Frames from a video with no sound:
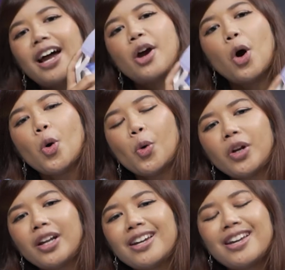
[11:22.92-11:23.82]
I
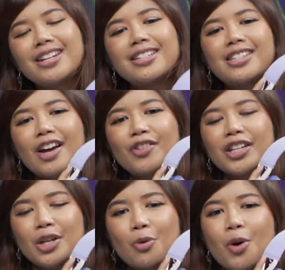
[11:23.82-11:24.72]
own, it is
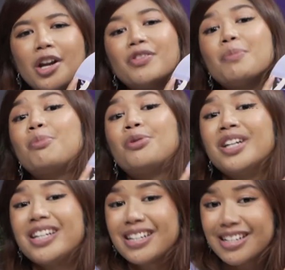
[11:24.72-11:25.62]
definitely one of the
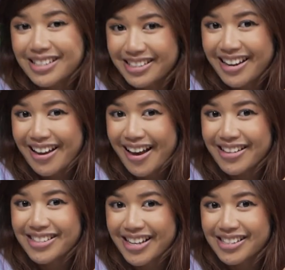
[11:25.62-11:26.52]
prettiest
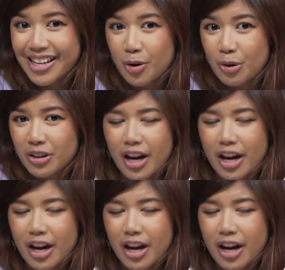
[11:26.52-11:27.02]
headsets I own.